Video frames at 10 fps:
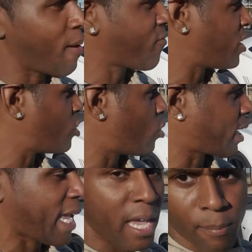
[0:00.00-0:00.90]
I'm gonna do a
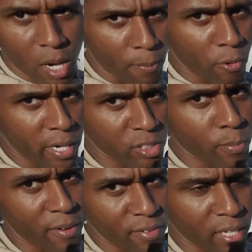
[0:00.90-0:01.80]
cam upgrade to
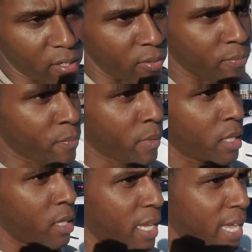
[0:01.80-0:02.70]
my vehicle,
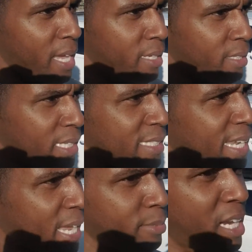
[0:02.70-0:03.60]
and these
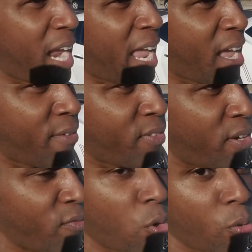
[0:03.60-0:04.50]
cams that I have,
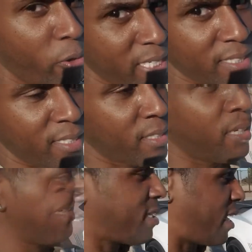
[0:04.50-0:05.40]
they're for racing,
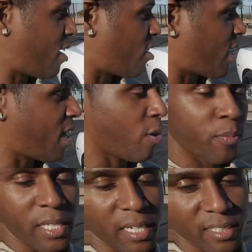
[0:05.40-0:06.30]
and they're gonna
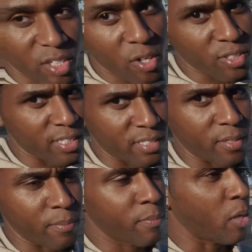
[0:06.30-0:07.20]
help the exhaust
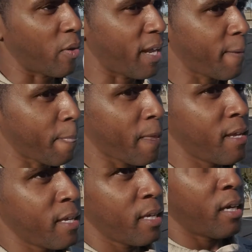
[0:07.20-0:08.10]
system. Okay,
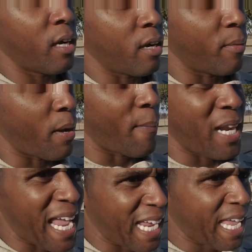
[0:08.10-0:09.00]
I'm
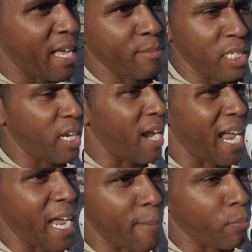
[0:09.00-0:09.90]
gonna add cams in there. I
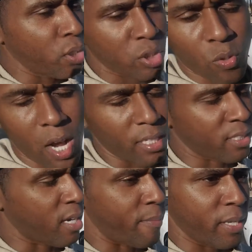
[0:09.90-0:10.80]
got push rods
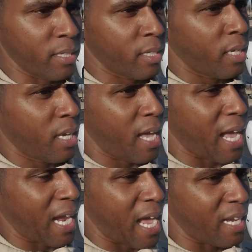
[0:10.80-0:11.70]
coming.
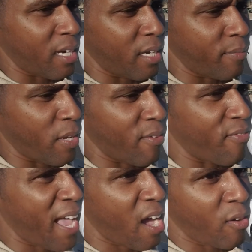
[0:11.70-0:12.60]
I got a
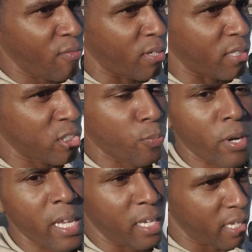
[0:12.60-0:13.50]
valve
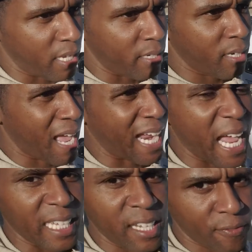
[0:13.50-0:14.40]
spring kit. I
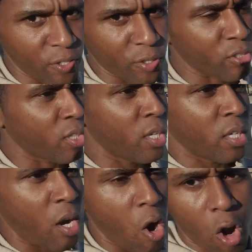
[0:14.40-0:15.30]
got lifters,
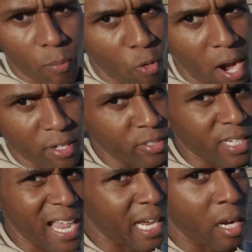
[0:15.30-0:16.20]
arm rockers.
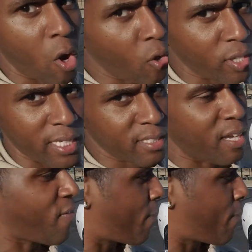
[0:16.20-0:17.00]
I got all that stuff.